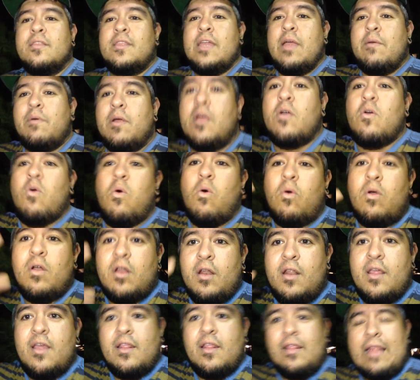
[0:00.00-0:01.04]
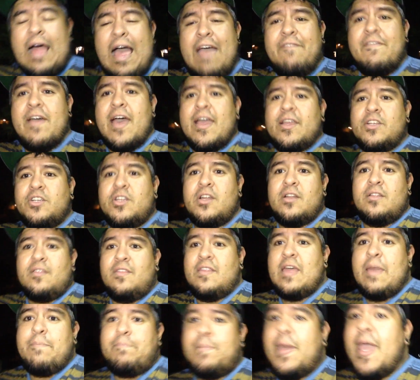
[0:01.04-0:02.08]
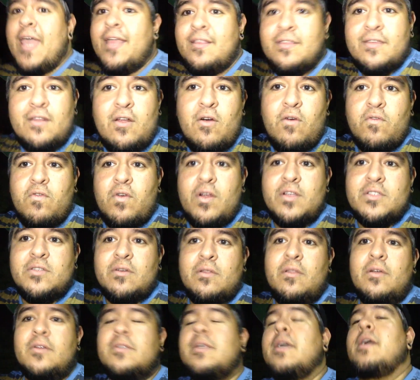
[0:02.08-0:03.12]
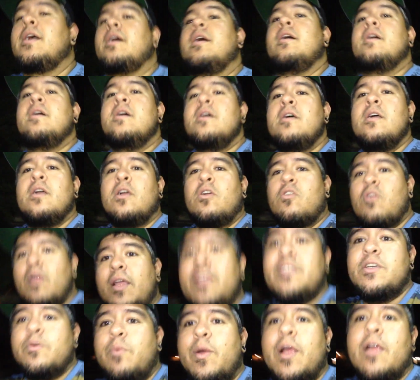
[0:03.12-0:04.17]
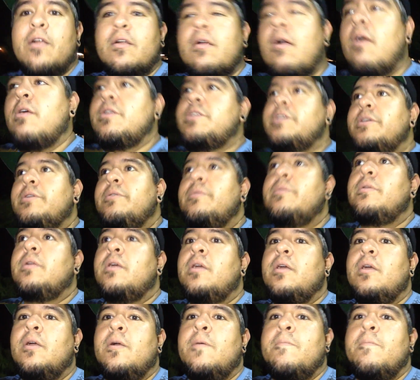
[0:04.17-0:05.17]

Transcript: They recorded it live action and they painted over it so it looks like a crazy, weird cartoon.